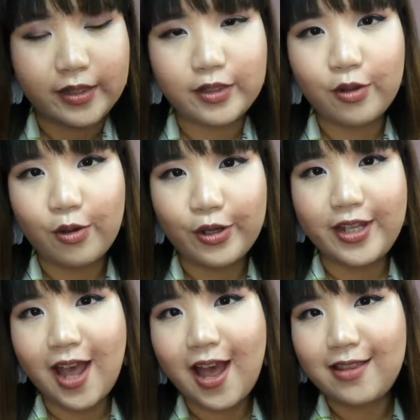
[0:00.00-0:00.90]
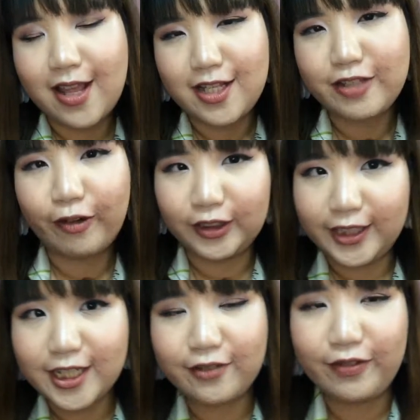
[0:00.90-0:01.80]
So yeah, that's it for
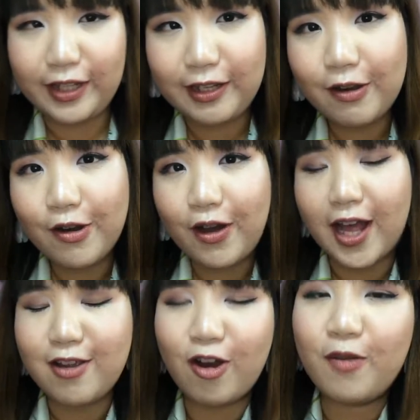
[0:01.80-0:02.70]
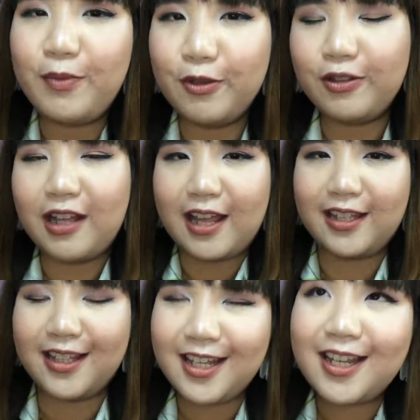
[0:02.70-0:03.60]
this video. I hope you
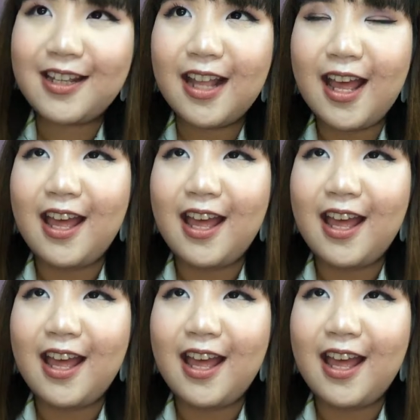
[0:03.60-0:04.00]
like it.